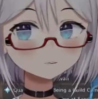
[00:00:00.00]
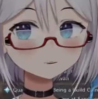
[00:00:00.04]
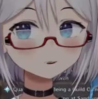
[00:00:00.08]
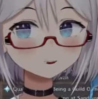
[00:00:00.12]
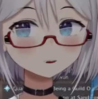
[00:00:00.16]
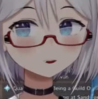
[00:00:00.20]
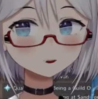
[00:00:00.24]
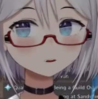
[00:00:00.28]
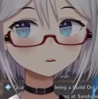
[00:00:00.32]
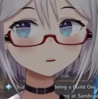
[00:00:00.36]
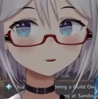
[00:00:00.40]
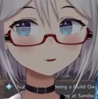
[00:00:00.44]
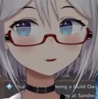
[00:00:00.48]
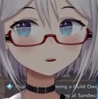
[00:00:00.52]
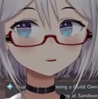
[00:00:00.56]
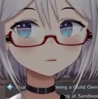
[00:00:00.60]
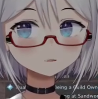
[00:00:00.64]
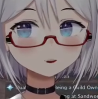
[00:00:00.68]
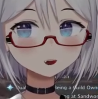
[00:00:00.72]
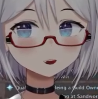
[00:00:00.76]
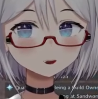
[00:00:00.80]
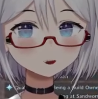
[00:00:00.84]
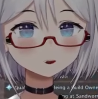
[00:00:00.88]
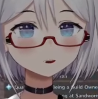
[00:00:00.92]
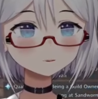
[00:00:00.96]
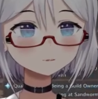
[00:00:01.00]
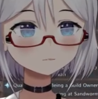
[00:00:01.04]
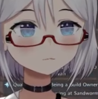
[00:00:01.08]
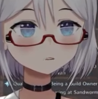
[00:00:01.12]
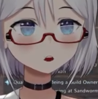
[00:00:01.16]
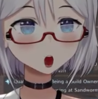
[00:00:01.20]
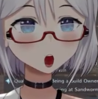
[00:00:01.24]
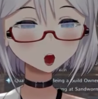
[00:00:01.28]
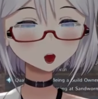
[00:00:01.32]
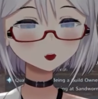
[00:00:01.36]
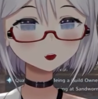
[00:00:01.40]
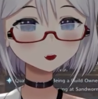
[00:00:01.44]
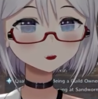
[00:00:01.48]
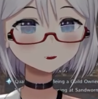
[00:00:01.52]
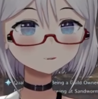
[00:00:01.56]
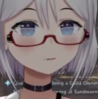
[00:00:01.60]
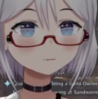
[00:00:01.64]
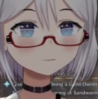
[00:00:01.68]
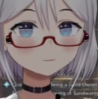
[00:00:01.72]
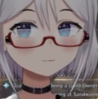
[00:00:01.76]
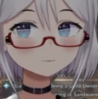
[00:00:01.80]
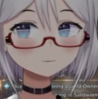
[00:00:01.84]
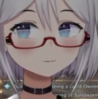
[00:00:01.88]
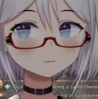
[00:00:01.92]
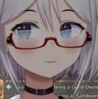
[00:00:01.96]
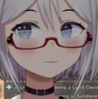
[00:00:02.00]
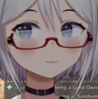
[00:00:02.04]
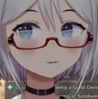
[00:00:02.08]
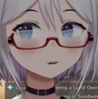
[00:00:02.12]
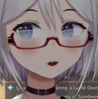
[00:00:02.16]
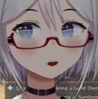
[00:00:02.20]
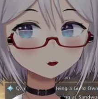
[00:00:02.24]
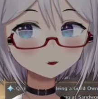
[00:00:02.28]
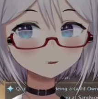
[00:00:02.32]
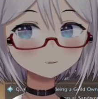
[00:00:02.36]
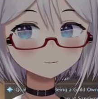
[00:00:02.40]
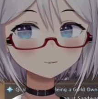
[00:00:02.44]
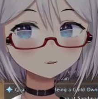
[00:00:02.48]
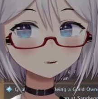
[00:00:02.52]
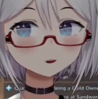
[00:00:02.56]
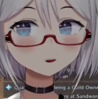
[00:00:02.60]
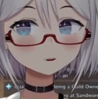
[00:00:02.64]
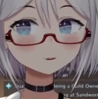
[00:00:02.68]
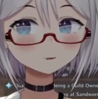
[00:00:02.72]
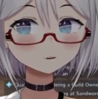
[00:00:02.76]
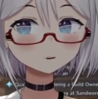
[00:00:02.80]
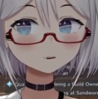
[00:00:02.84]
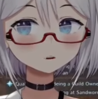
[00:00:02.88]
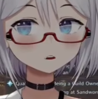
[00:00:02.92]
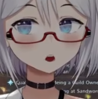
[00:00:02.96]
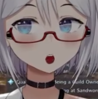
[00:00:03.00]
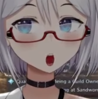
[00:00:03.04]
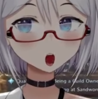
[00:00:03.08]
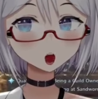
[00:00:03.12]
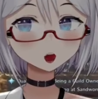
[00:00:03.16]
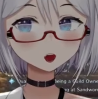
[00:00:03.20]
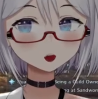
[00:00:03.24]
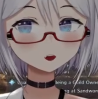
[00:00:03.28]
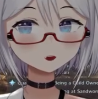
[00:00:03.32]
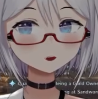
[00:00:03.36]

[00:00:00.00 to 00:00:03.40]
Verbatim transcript: It's okay, chat. This is the one. This is the one.